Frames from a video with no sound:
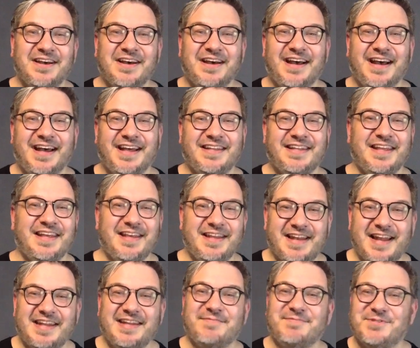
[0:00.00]
And he
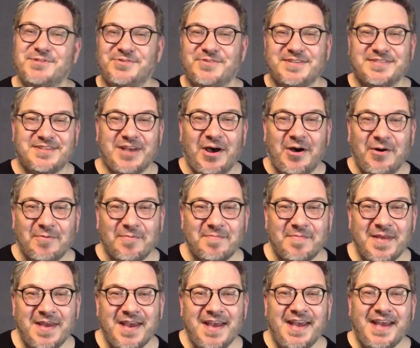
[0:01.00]
led him to his home.
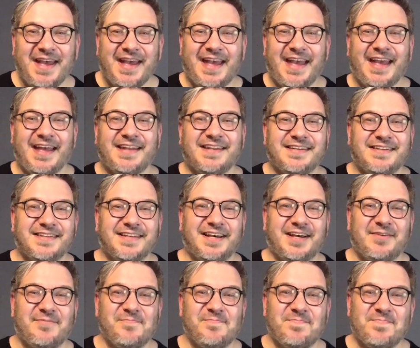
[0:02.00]
And
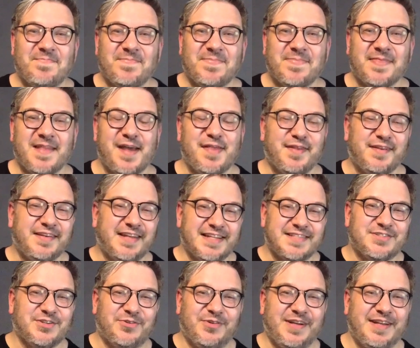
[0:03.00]
I think that's
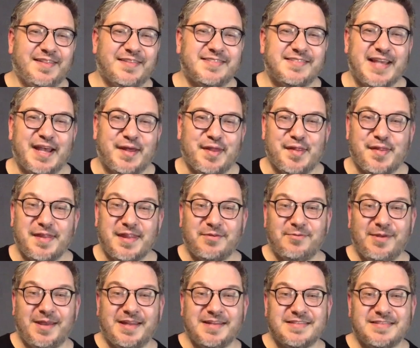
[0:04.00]
already the second thing we
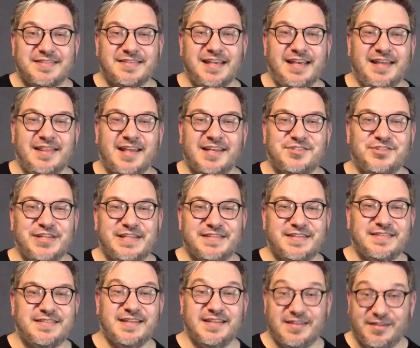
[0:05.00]
can see that
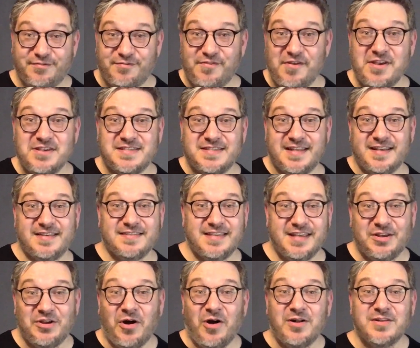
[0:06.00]
Jesus did. The first thing is he
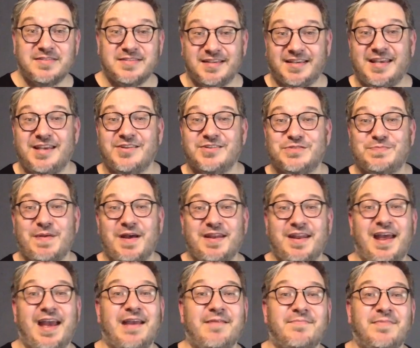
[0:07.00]
called Zacchaeus by
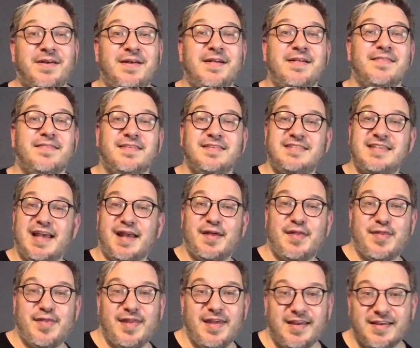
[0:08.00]
name. The second
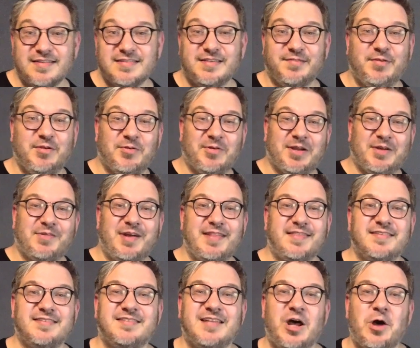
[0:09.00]
thing is, if you want to write
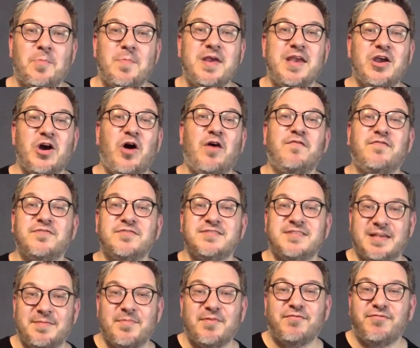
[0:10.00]
this down, he offers
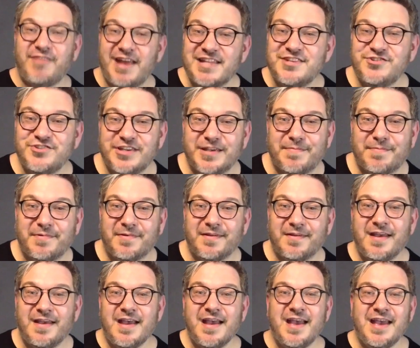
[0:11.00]
him a friendship.
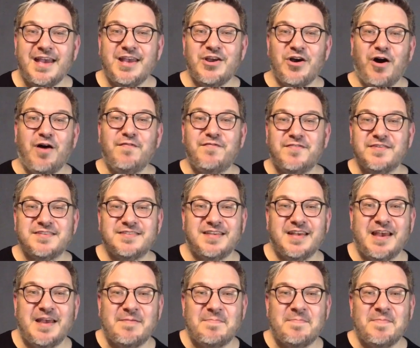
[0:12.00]
He offers
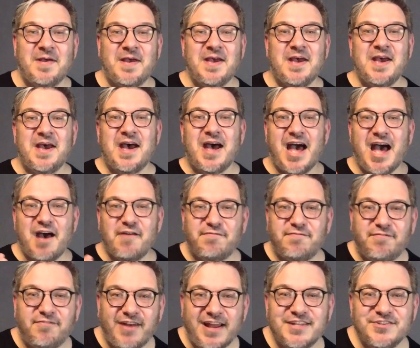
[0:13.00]
him a
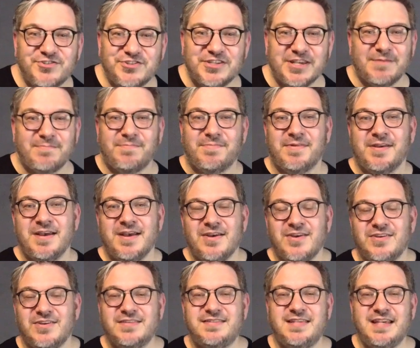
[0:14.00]
friendship.
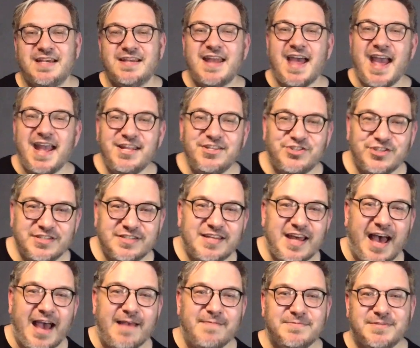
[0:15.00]
You see, in ancient
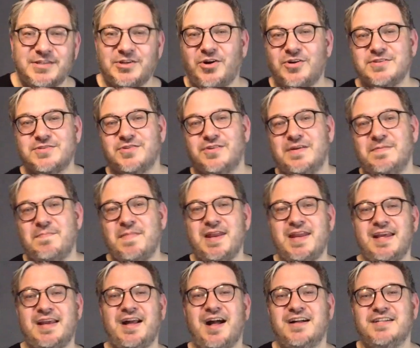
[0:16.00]
times and also in
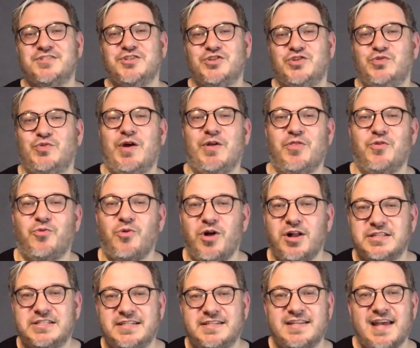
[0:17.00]
many cultures around the
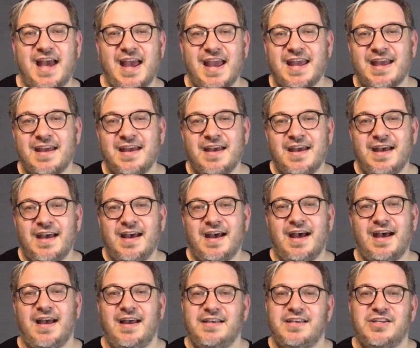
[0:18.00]
world today,
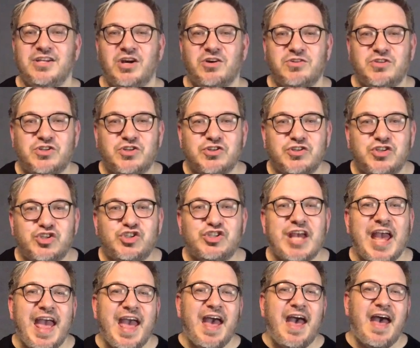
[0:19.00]
to
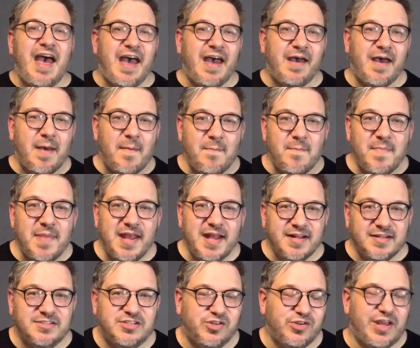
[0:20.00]
share a meal
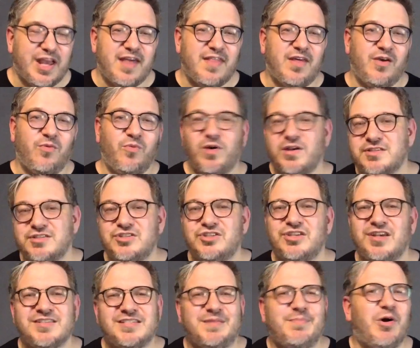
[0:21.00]
together wasn't
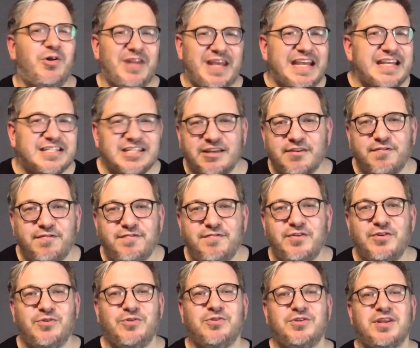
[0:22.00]
just about eating
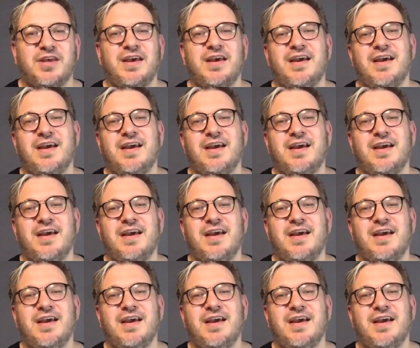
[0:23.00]
food.